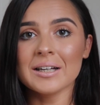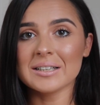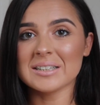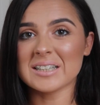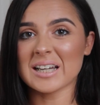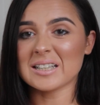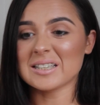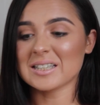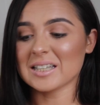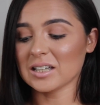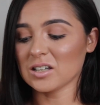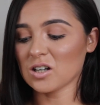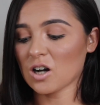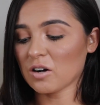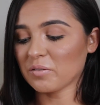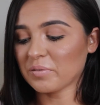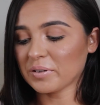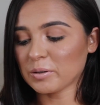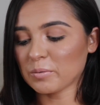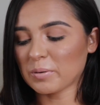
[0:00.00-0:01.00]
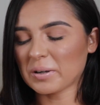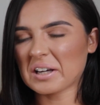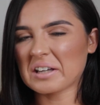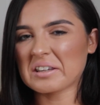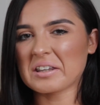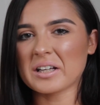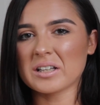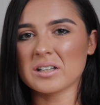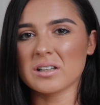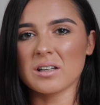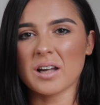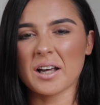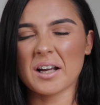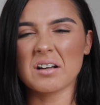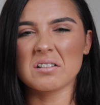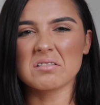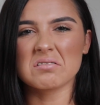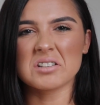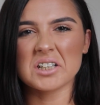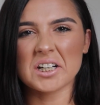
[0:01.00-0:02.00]
dead skin off and you want to get that
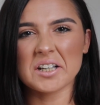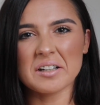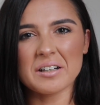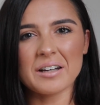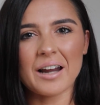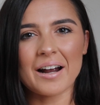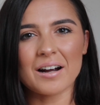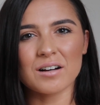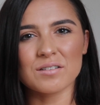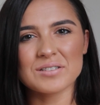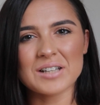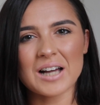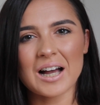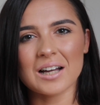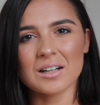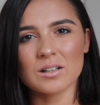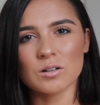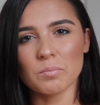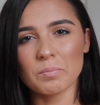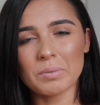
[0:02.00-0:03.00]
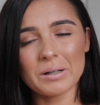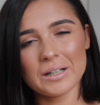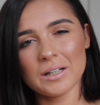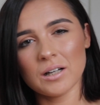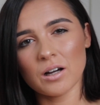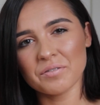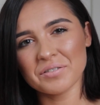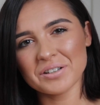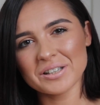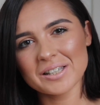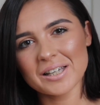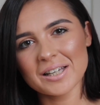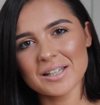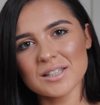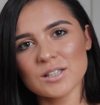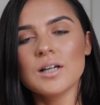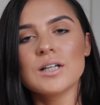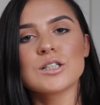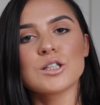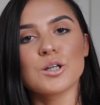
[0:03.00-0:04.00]
like dirty layer of tan completely off your
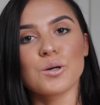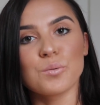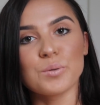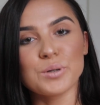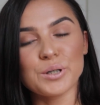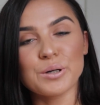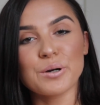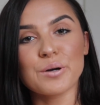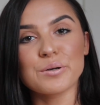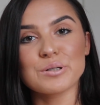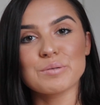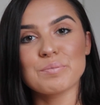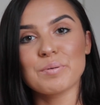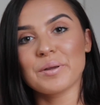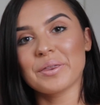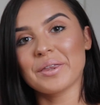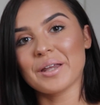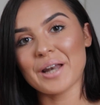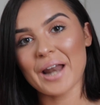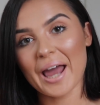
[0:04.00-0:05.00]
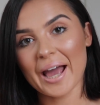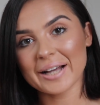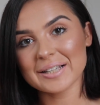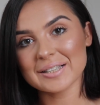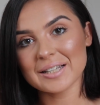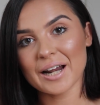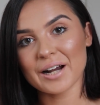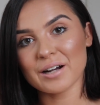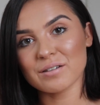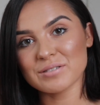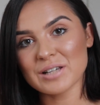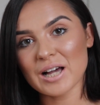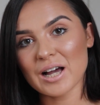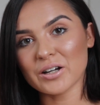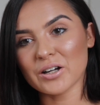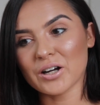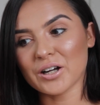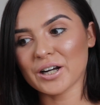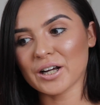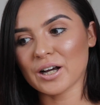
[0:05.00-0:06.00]
skin. So when you go to put the next layer of
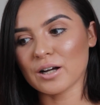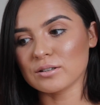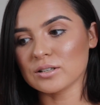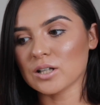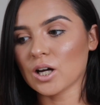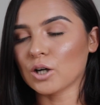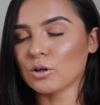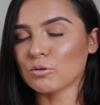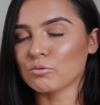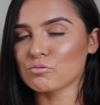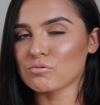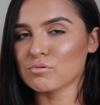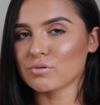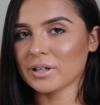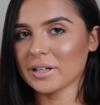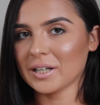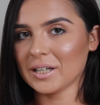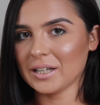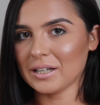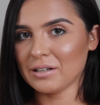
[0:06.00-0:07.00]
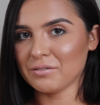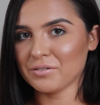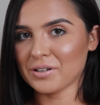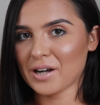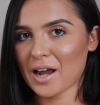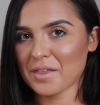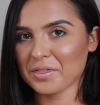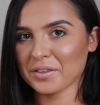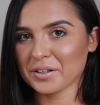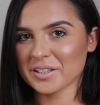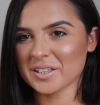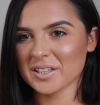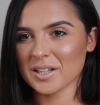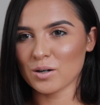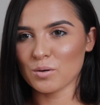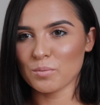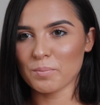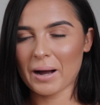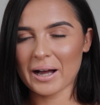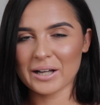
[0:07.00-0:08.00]
tan on, it goes on really even and there's
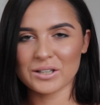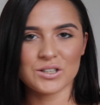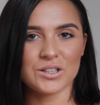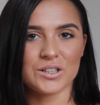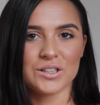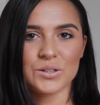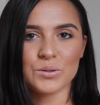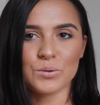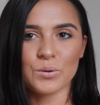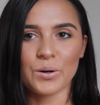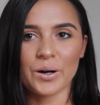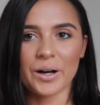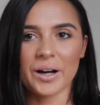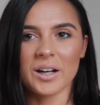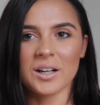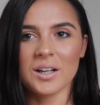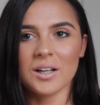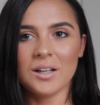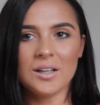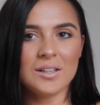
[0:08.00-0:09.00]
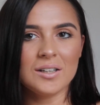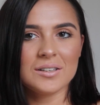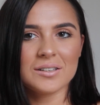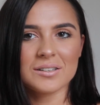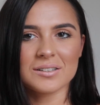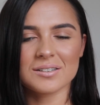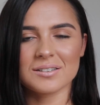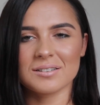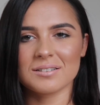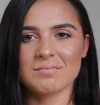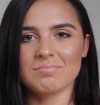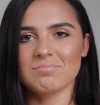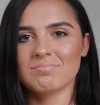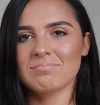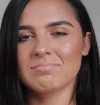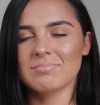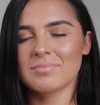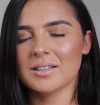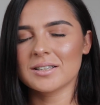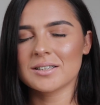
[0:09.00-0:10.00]
no patches, or just
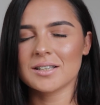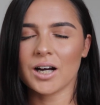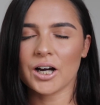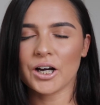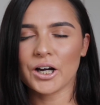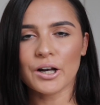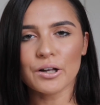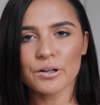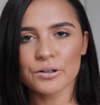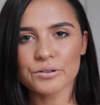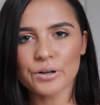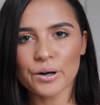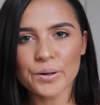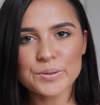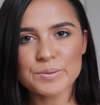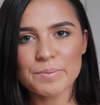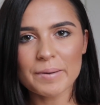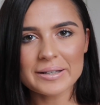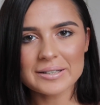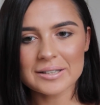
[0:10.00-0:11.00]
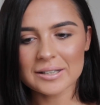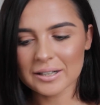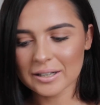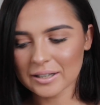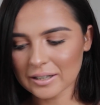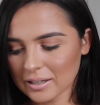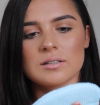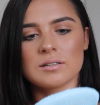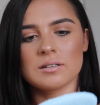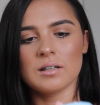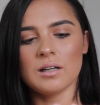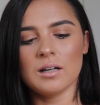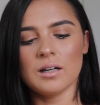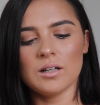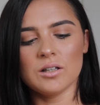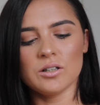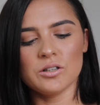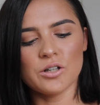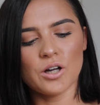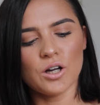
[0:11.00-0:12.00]
it's not going to look gross basically. It's
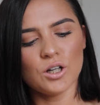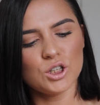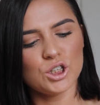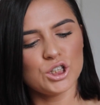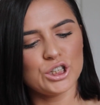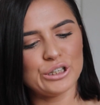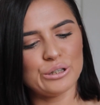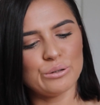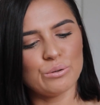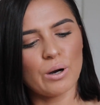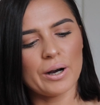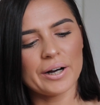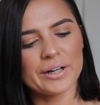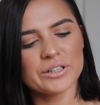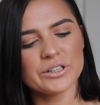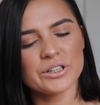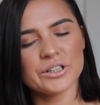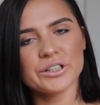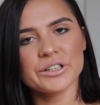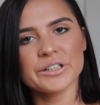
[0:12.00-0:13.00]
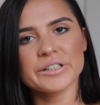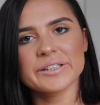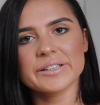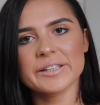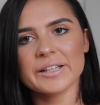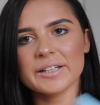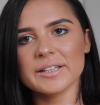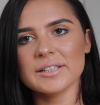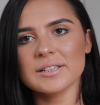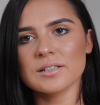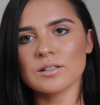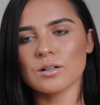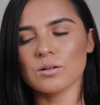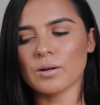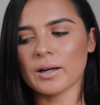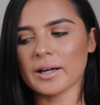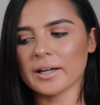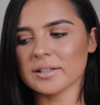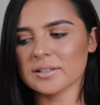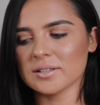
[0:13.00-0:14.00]
not too harsh on your skin, so
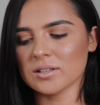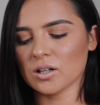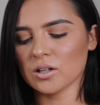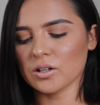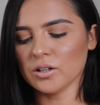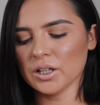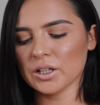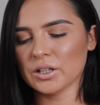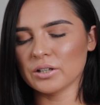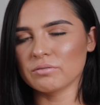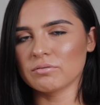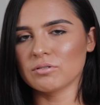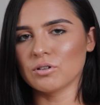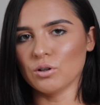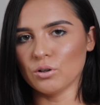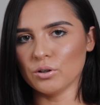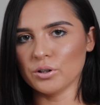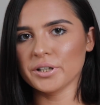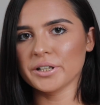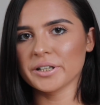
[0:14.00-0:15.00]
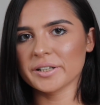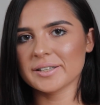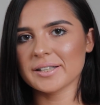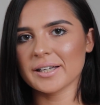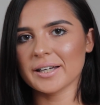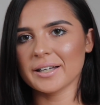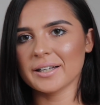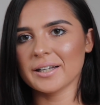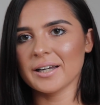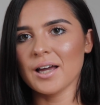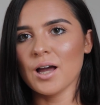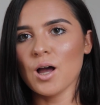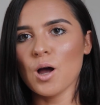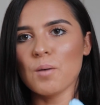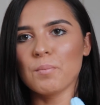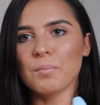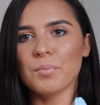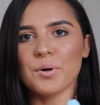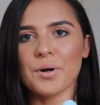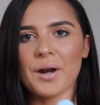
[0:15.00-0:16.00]
like it's not going to cut your skin,
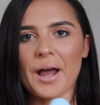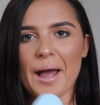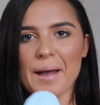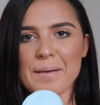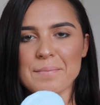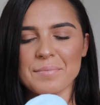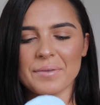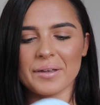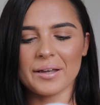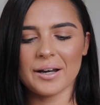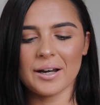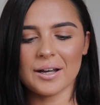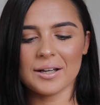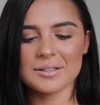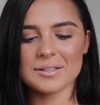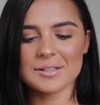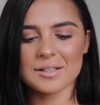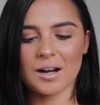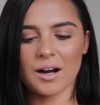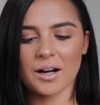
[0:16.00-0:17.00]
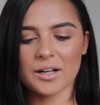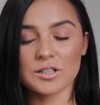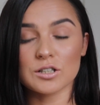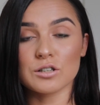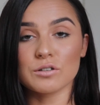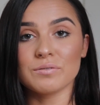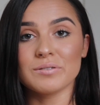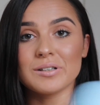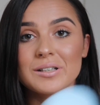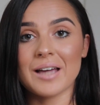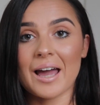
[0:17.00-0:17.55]
but it is harsh enough to